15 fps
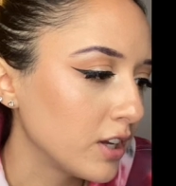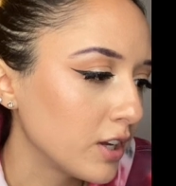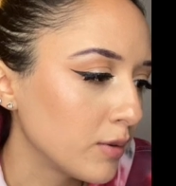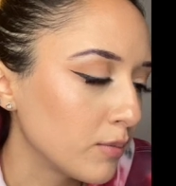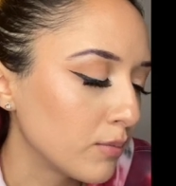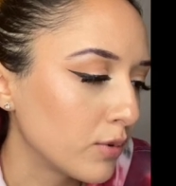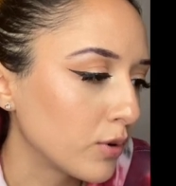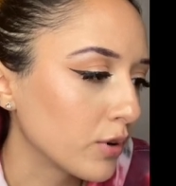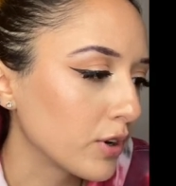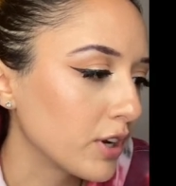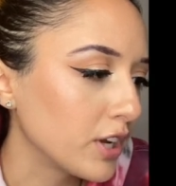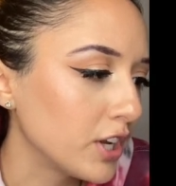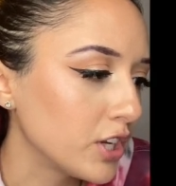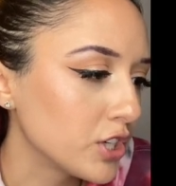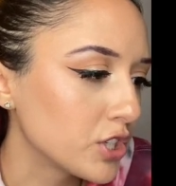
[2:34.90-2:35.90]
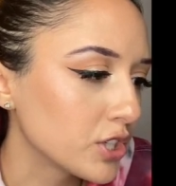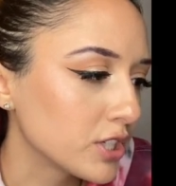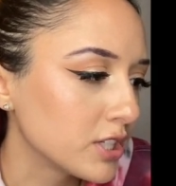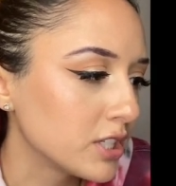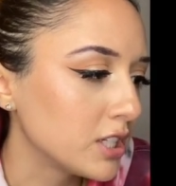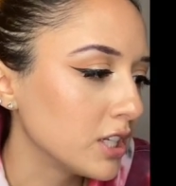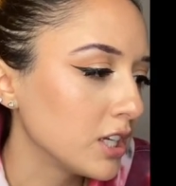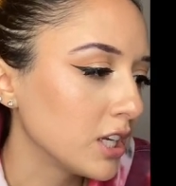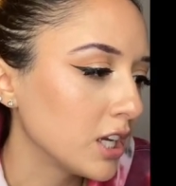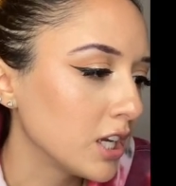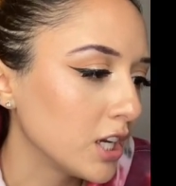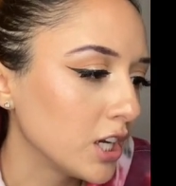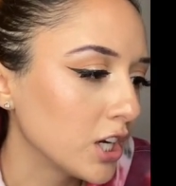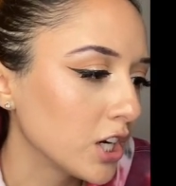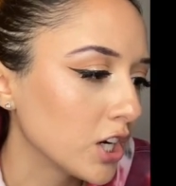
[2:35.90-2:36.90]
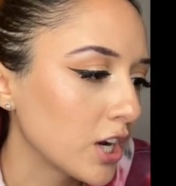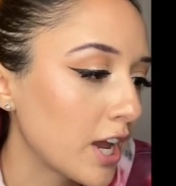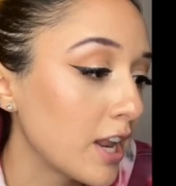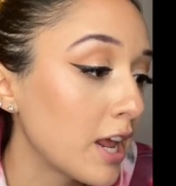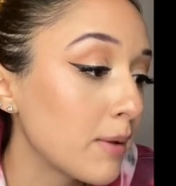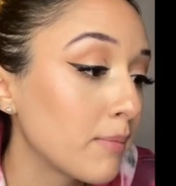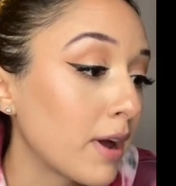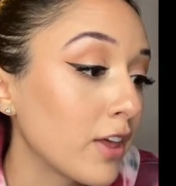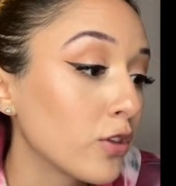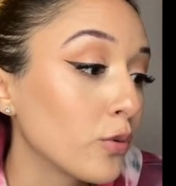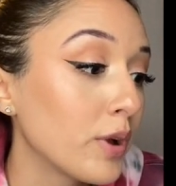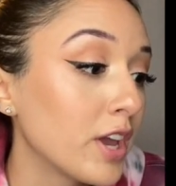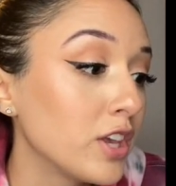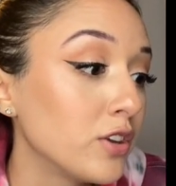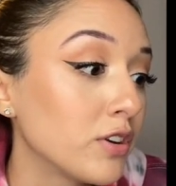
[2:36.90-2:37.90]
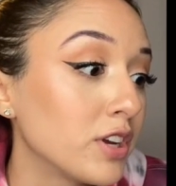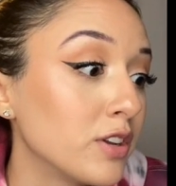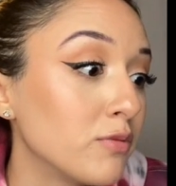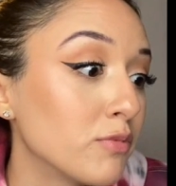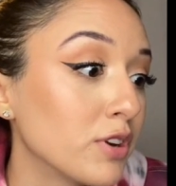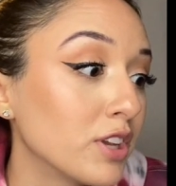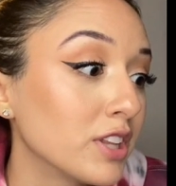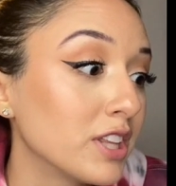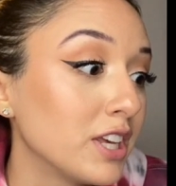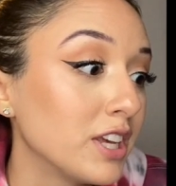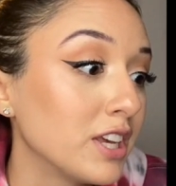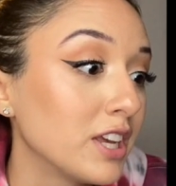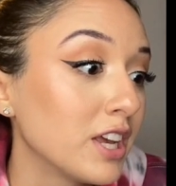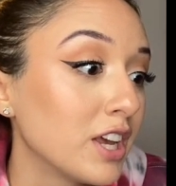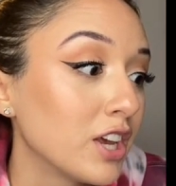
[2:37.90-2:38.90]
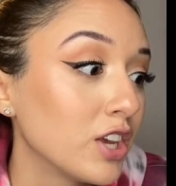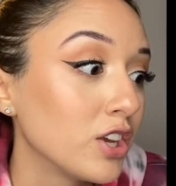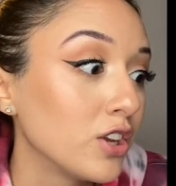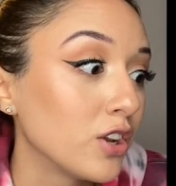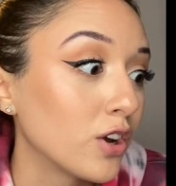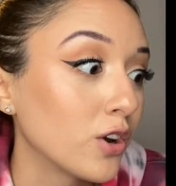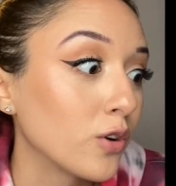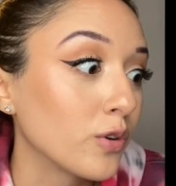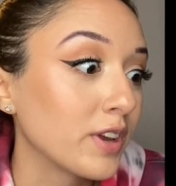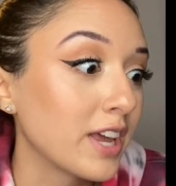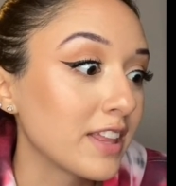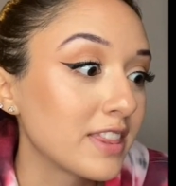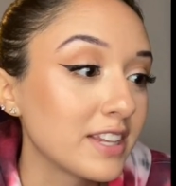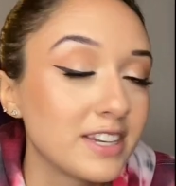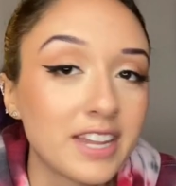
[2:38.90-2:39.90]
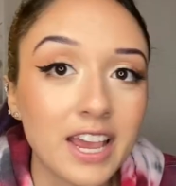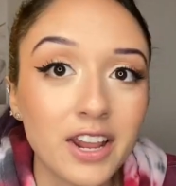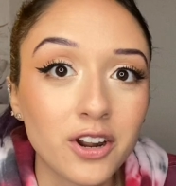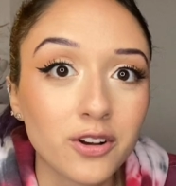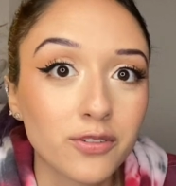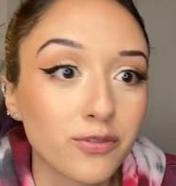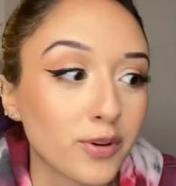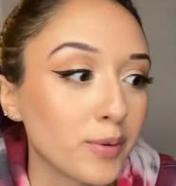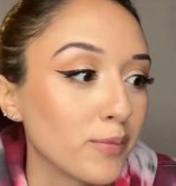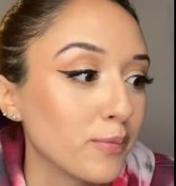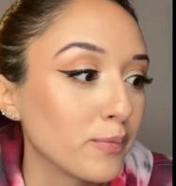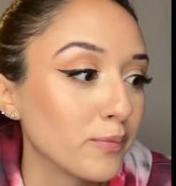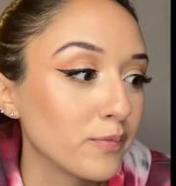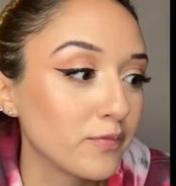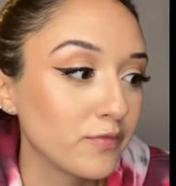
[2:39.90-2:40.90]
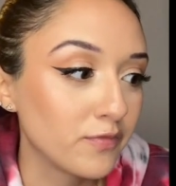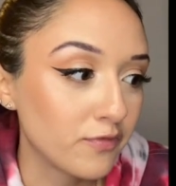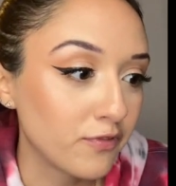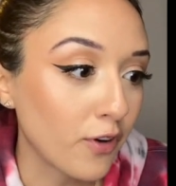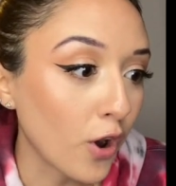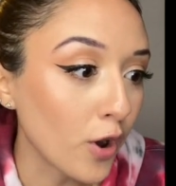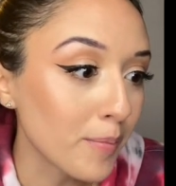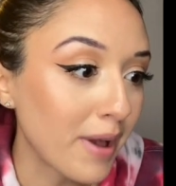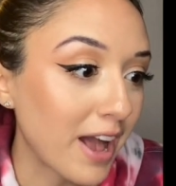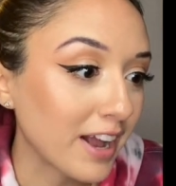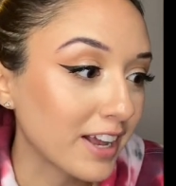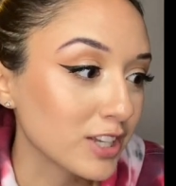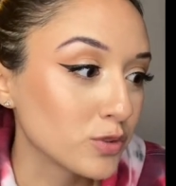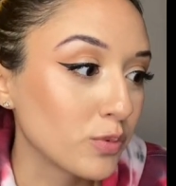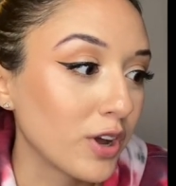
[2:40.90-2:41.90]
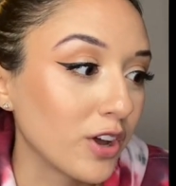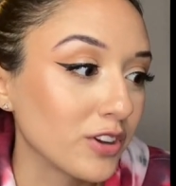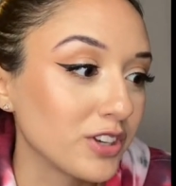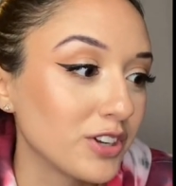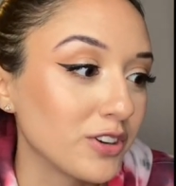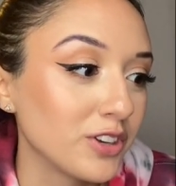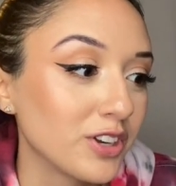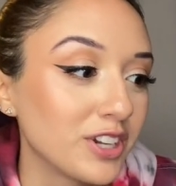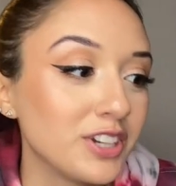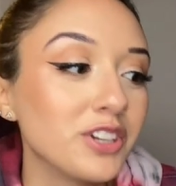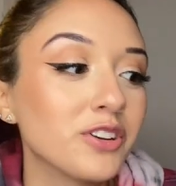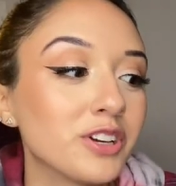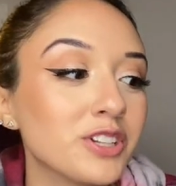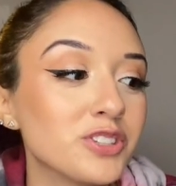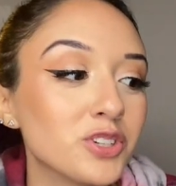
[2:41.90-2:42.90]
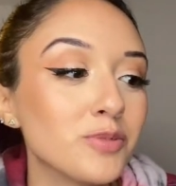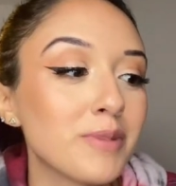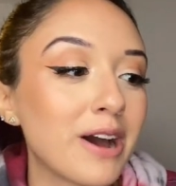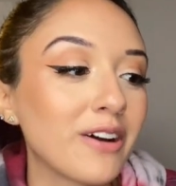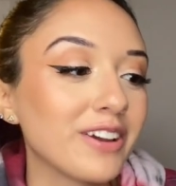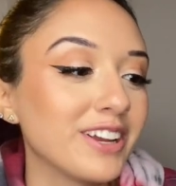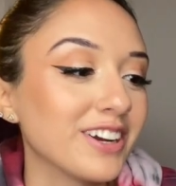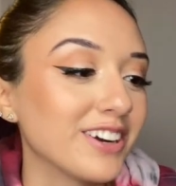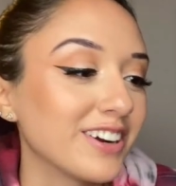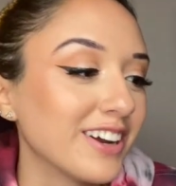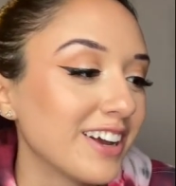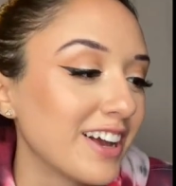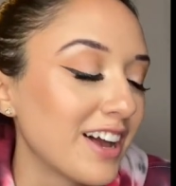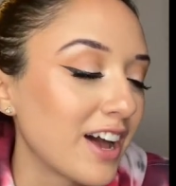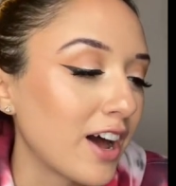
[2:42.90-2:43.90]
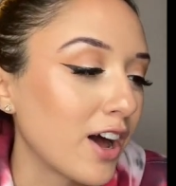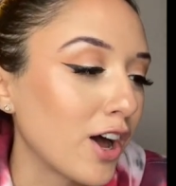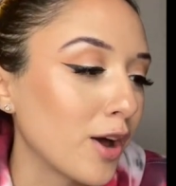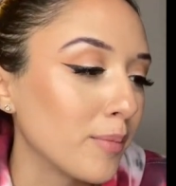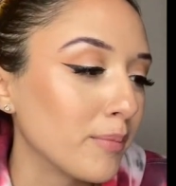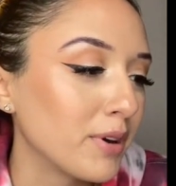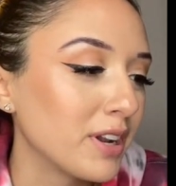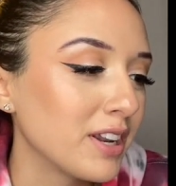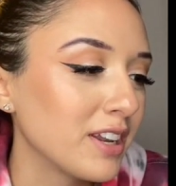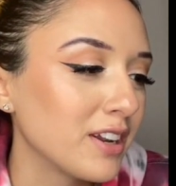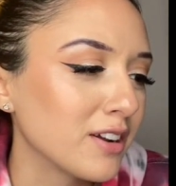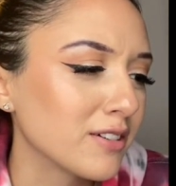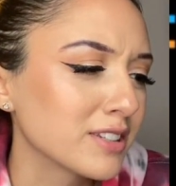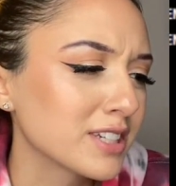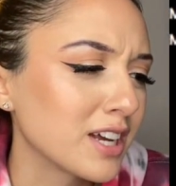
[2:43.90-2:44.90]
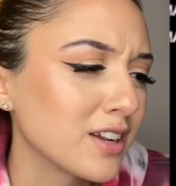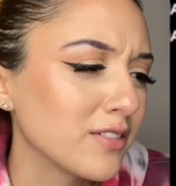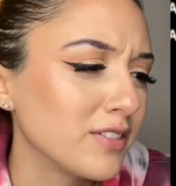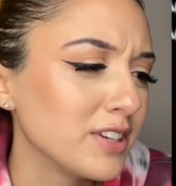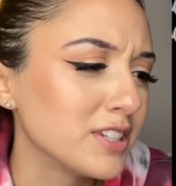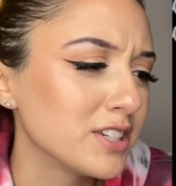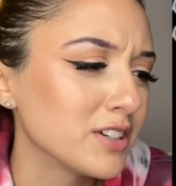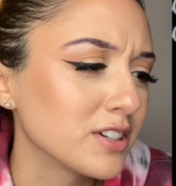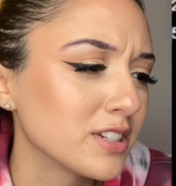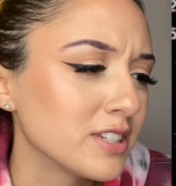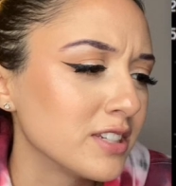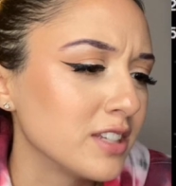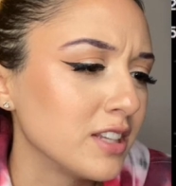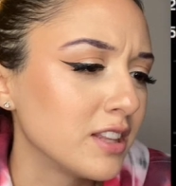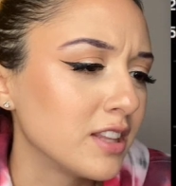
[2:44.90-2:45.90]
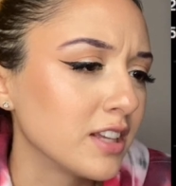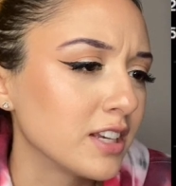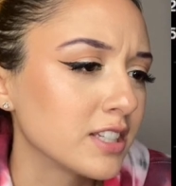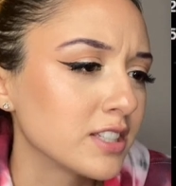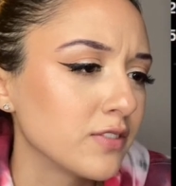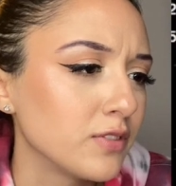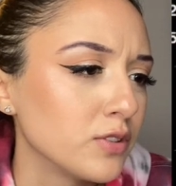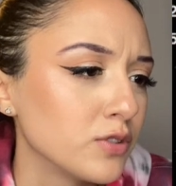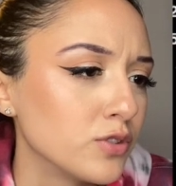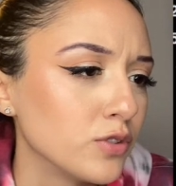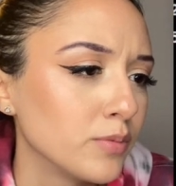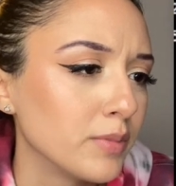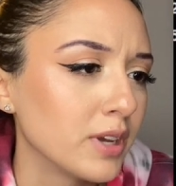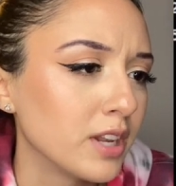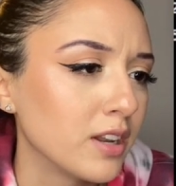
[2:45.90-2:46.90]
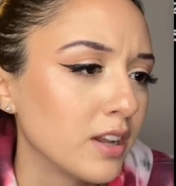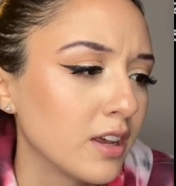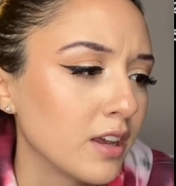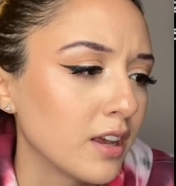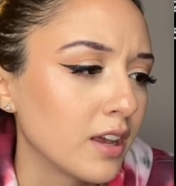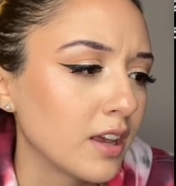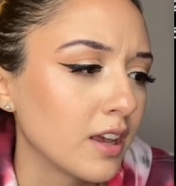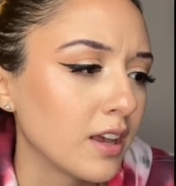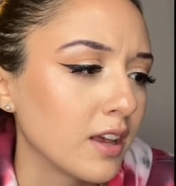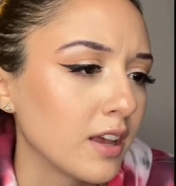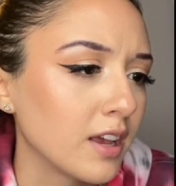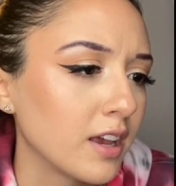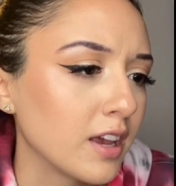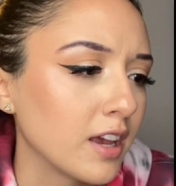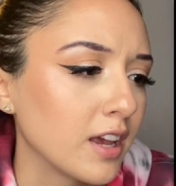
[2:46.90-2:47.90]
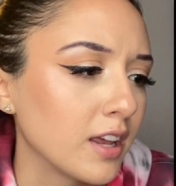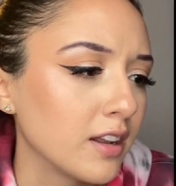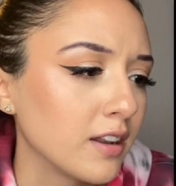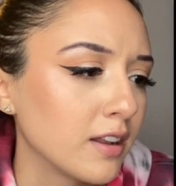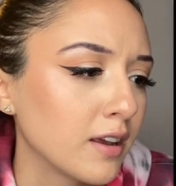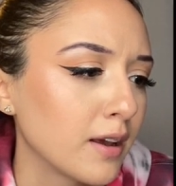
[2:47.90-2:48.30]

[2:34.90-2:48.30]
more interesting here. And by the way, you can really, get the data from far back as well. You can zoom out here, but it's kind of easier to see things if you zoom in. And